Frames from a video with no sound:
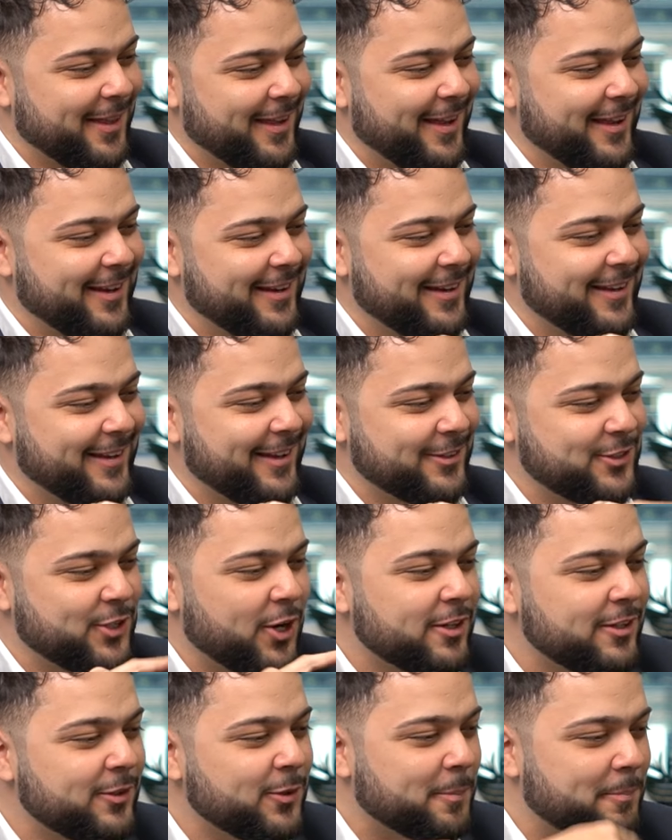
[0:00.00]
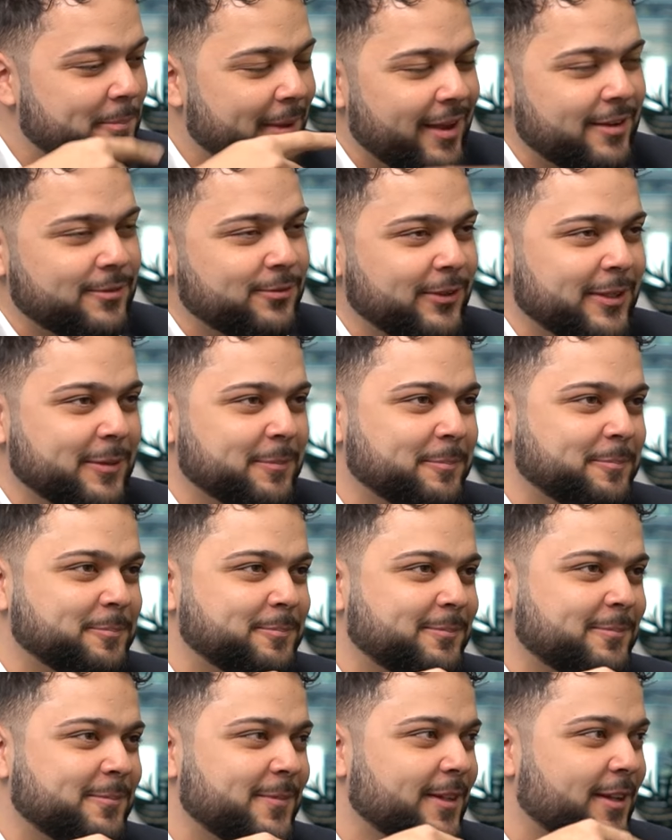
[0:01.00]
And I tried to do a backflip
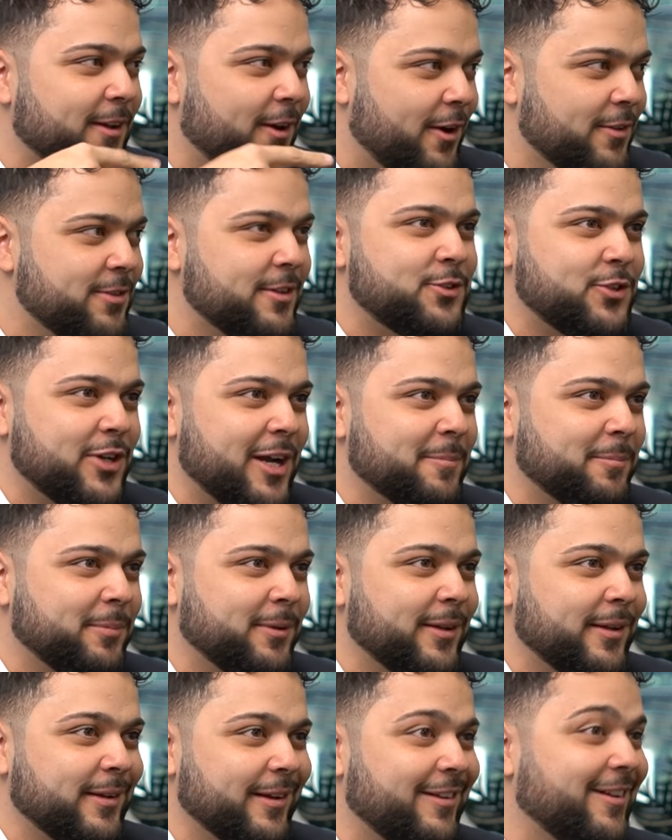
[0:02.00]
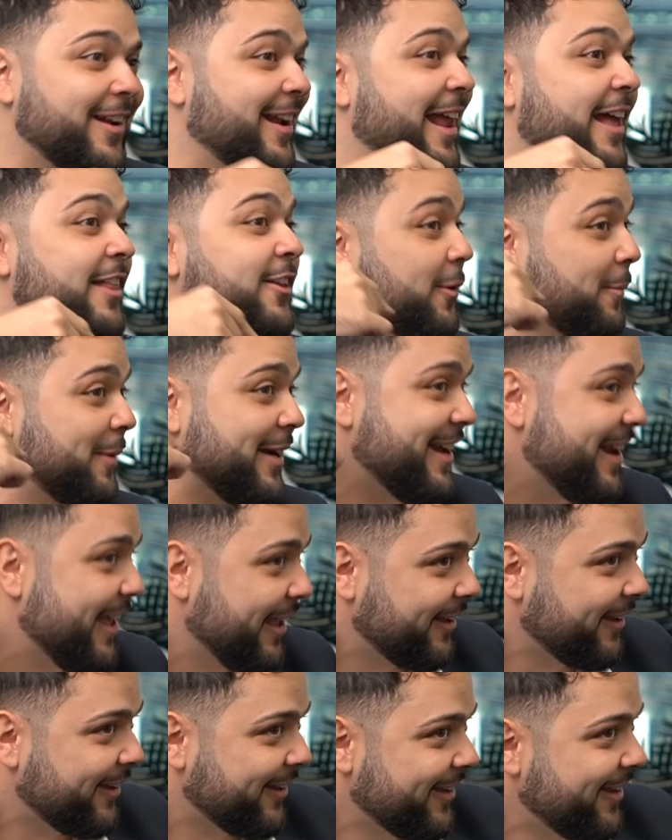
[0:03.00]
on the trampoline, and I landed on my
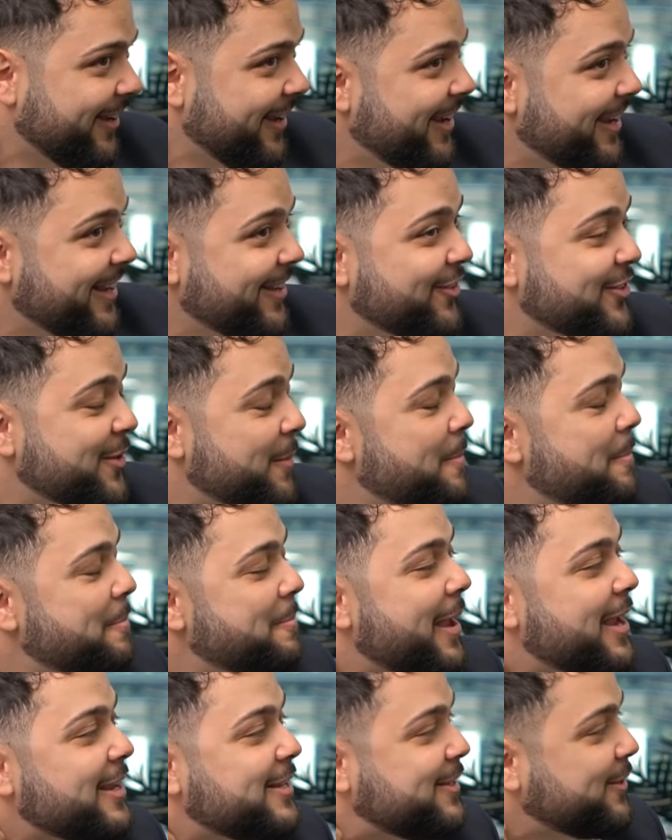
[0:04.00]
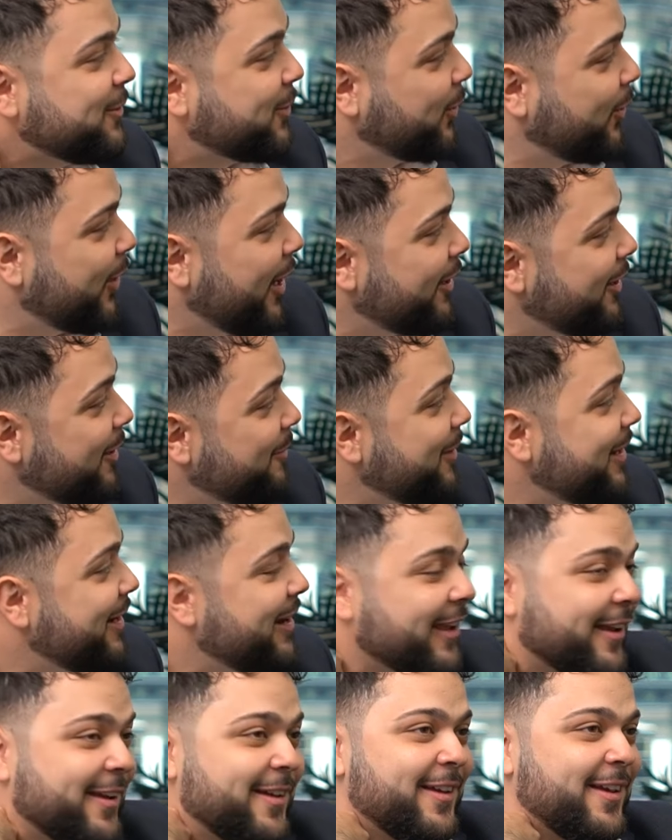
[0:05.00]
neck. There was a massive crack on my
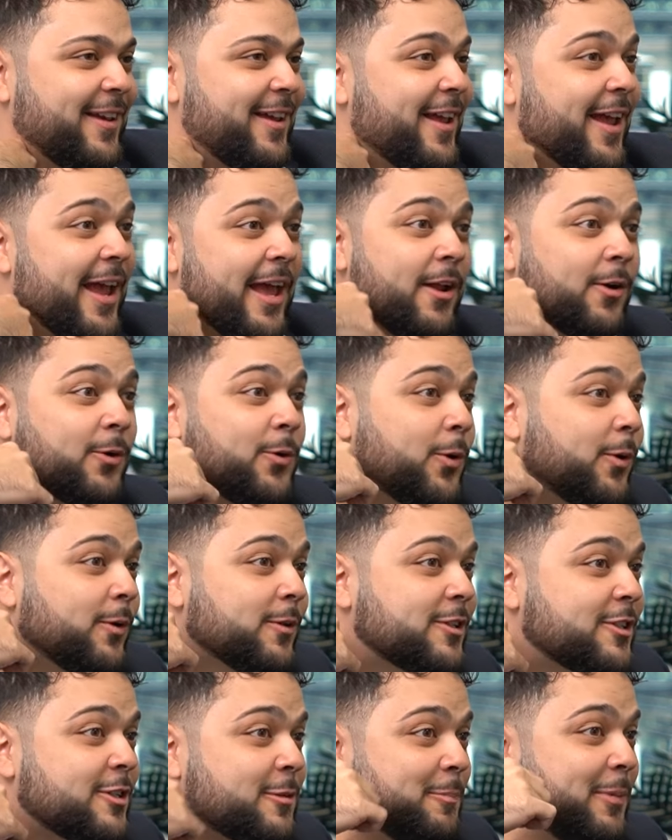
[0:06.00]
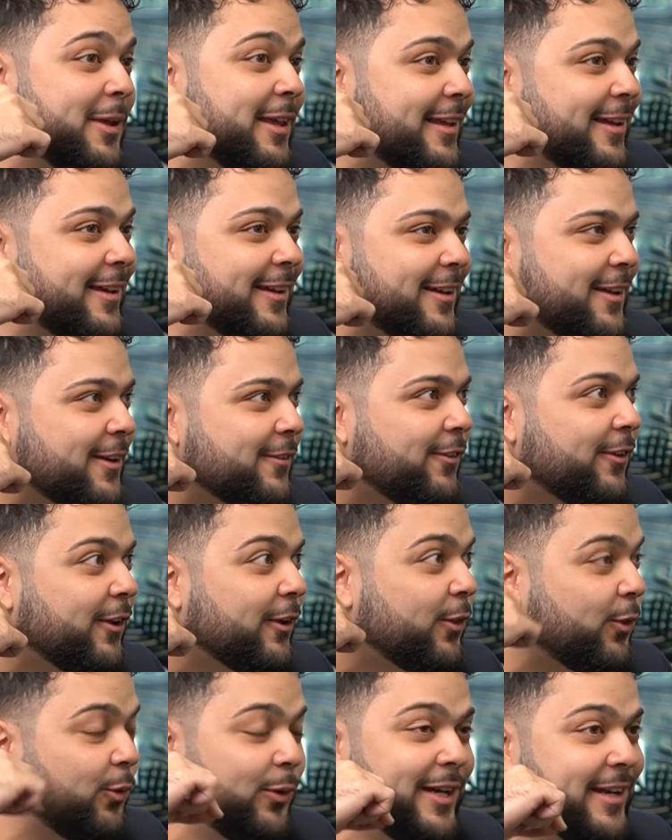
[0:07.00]
neck, and I couldn't speak for
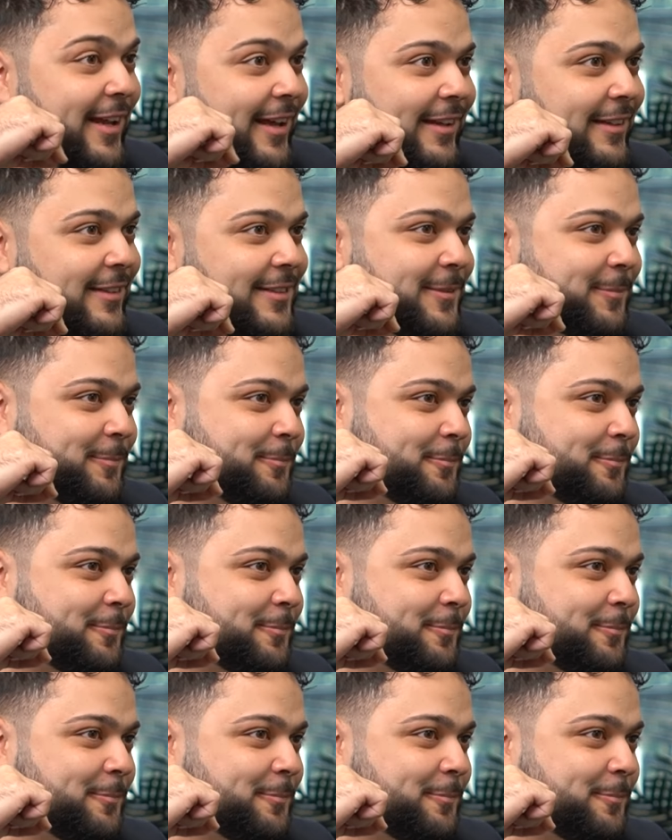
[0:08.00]
like 3 days.